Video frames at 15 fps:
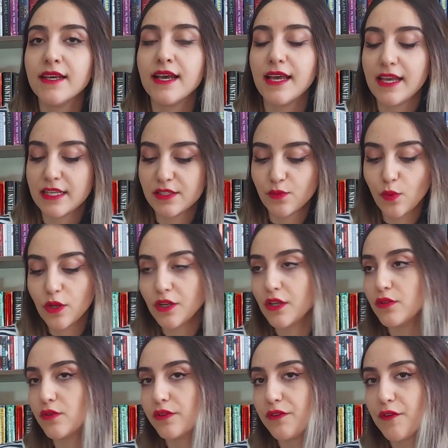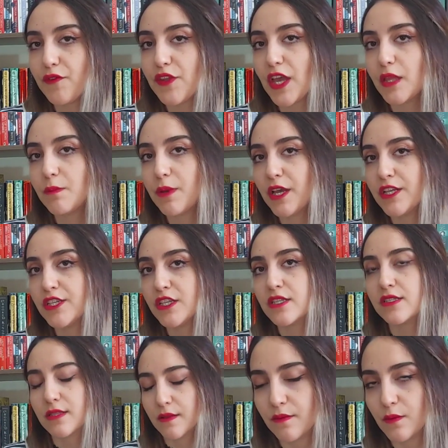It's 158
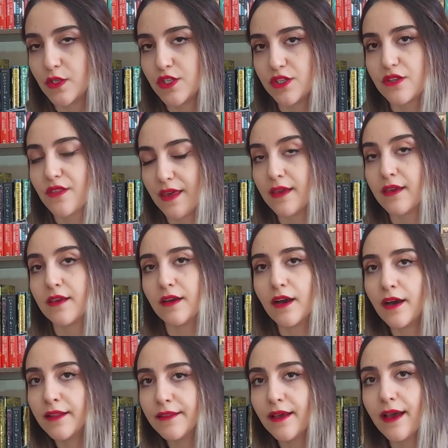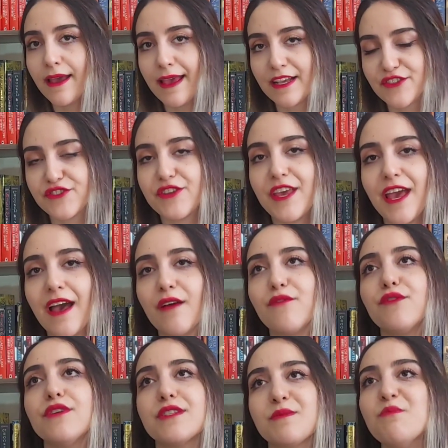pages, which, thank God, I actually have
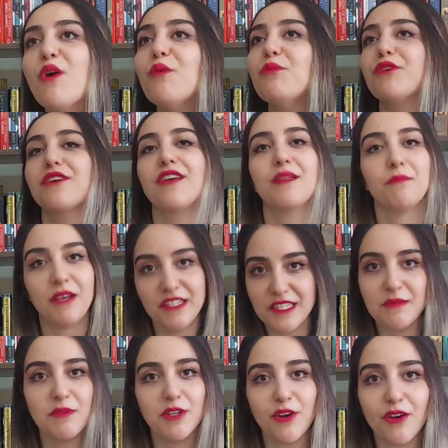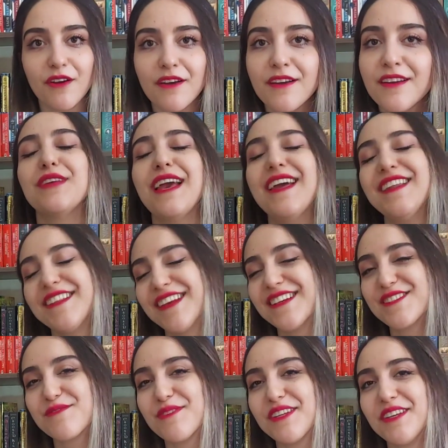a small book in my TBR. And it has
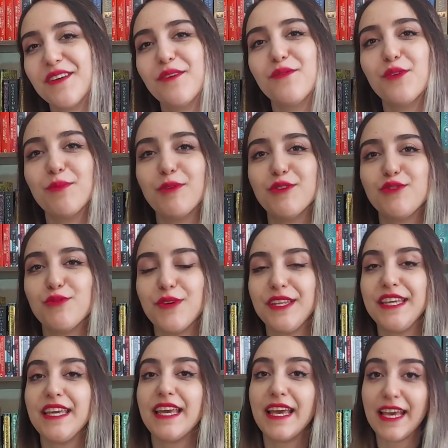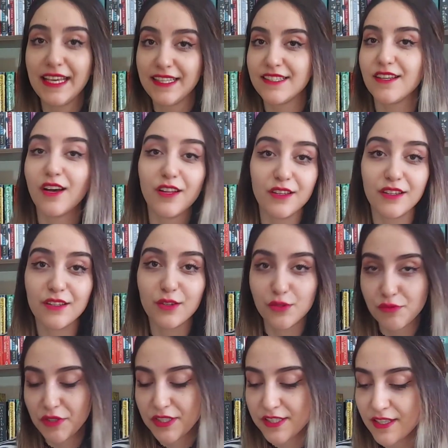a rating of 4.28 on
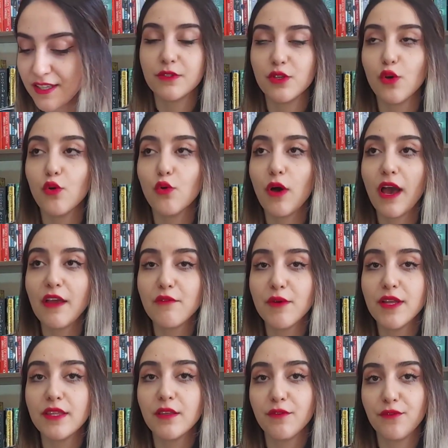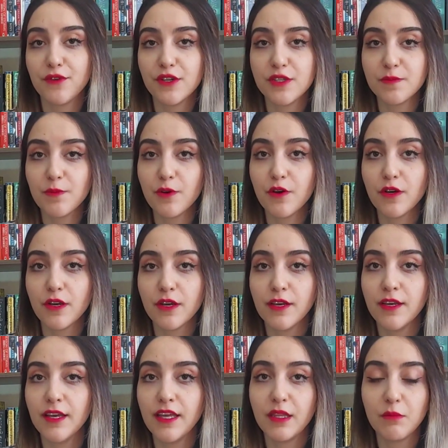Goodreads. So I read the first book
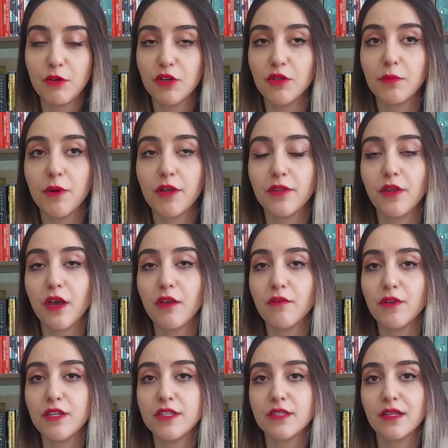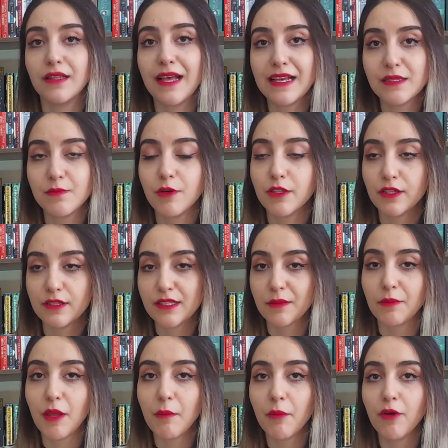in the Murderbot Diaries last month in
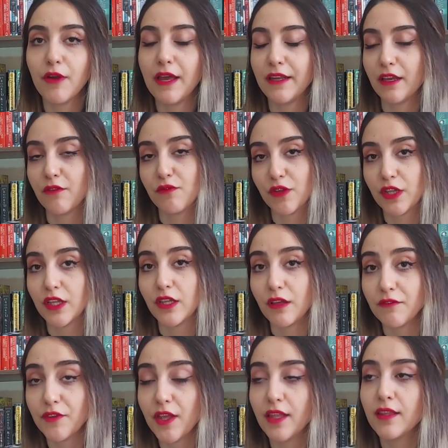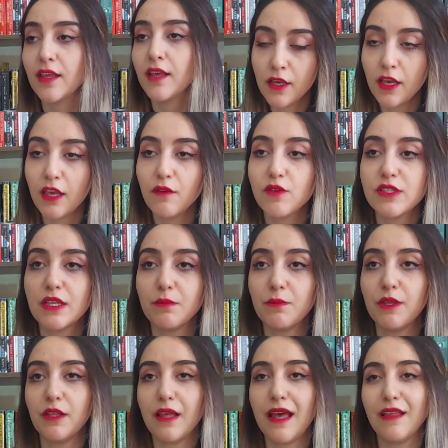September, and I really loved it. It was
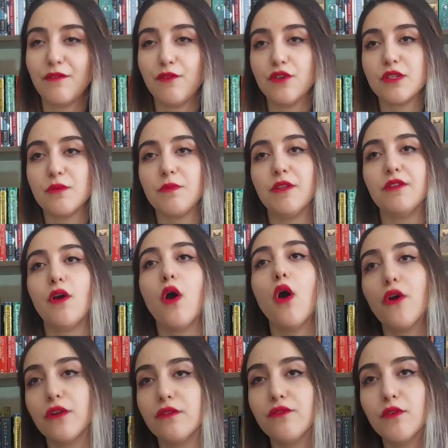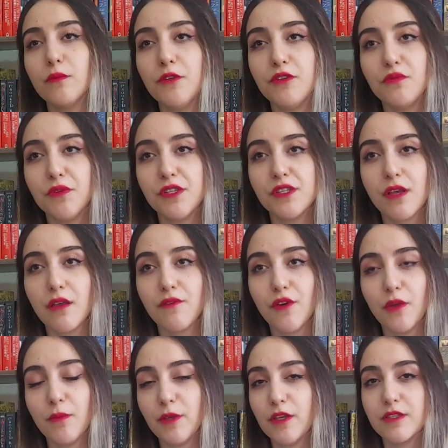at first a bit hard for me to read
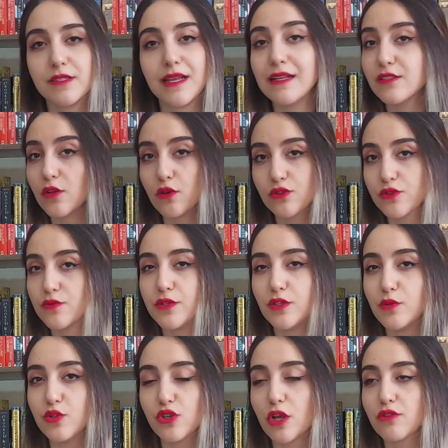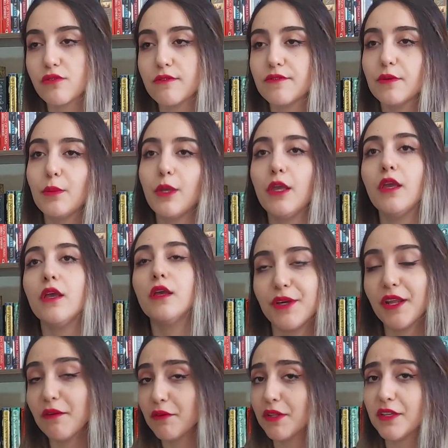sci-fi because that's also a new genre for me. But
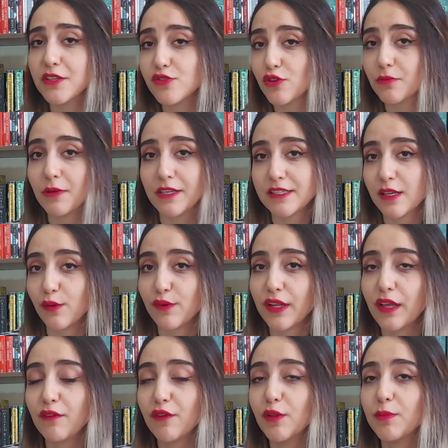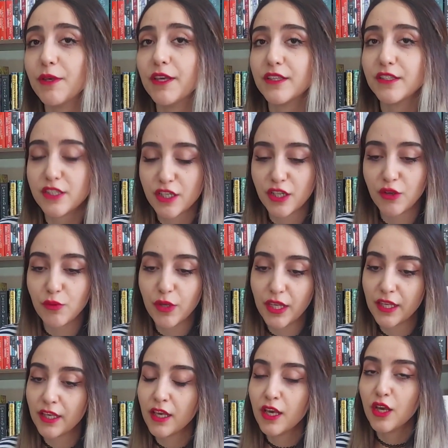I really enjoyed myself, and I will be
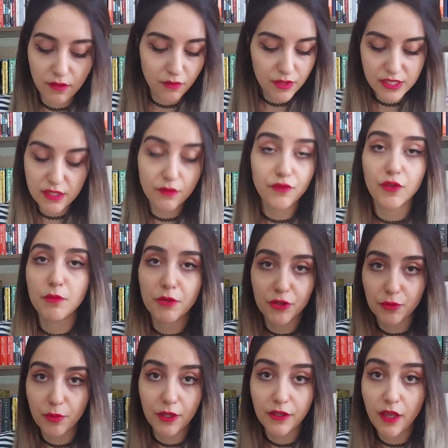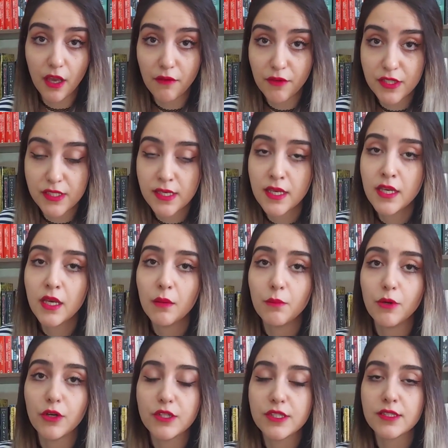continuing the rest of the Murderbot Diaries
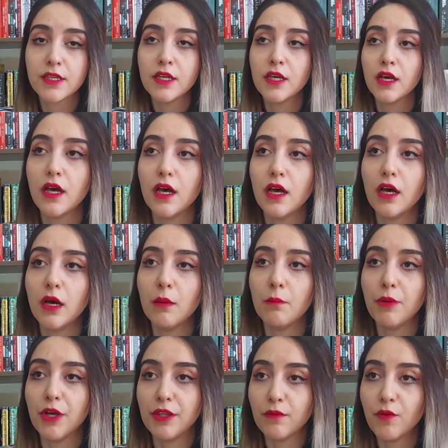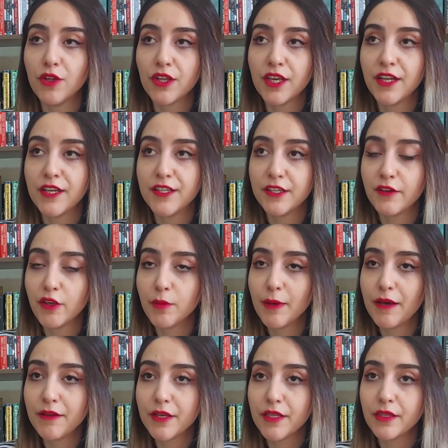books. But what can I tell you
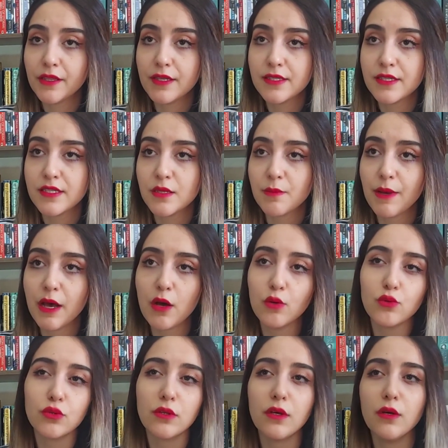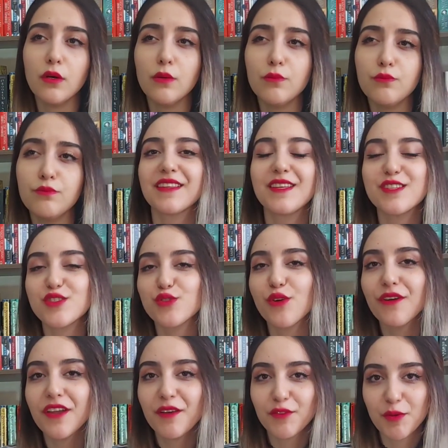about it? This is about the
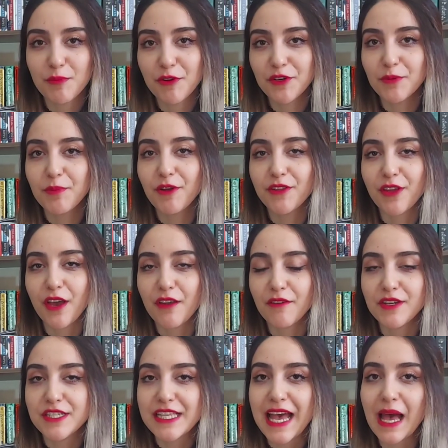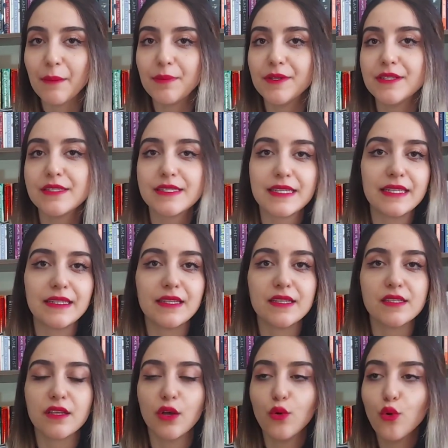story of the Murderbot Diaries happens in
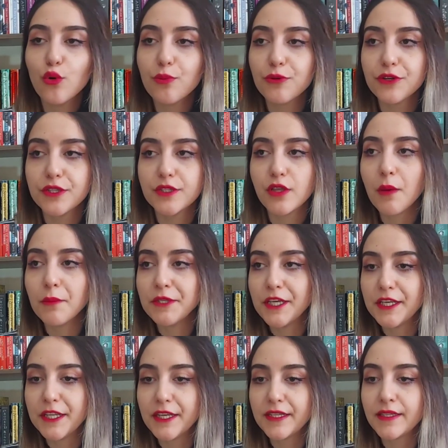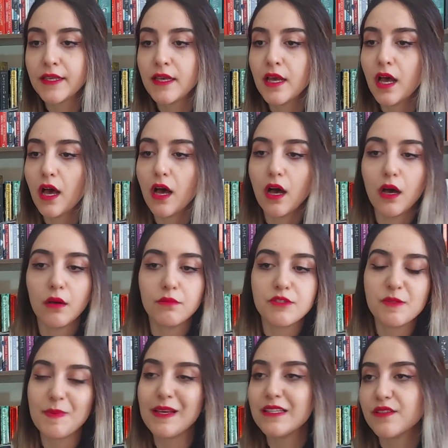this corporate-dominated
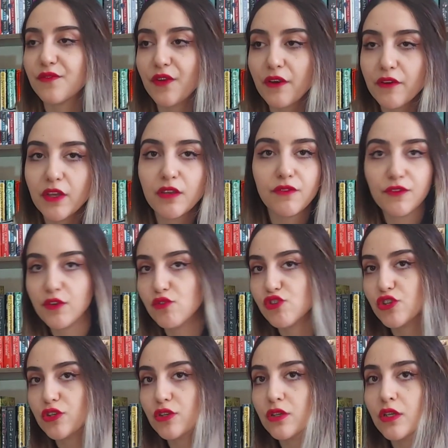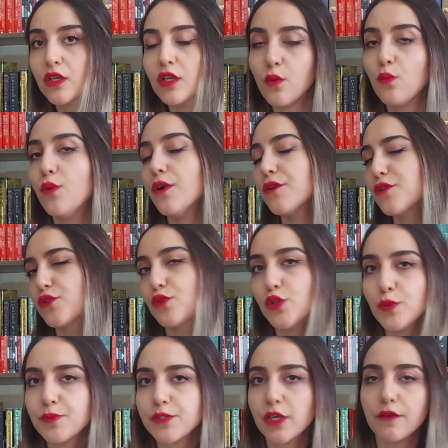spacefaring future where
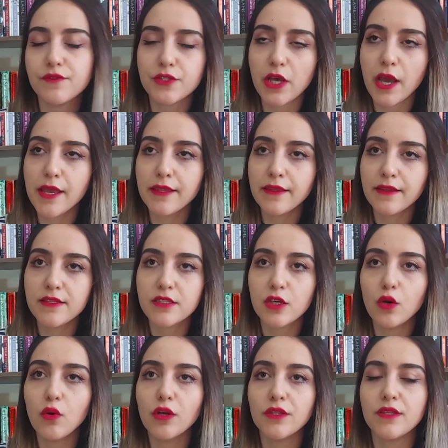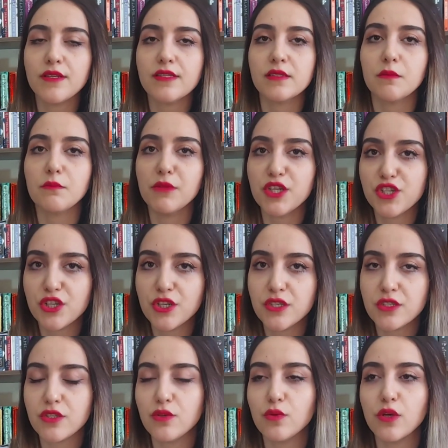groups of scientists go on these
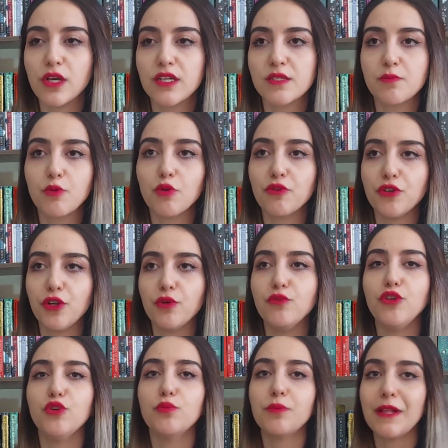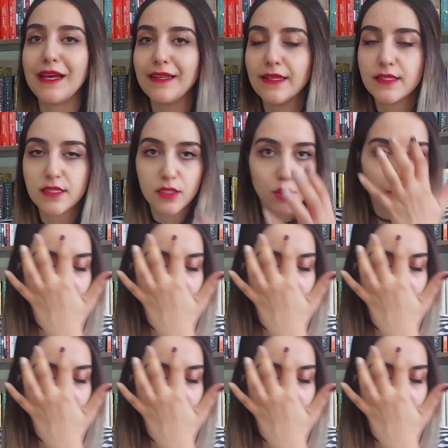missions to explore, you know, new planets, new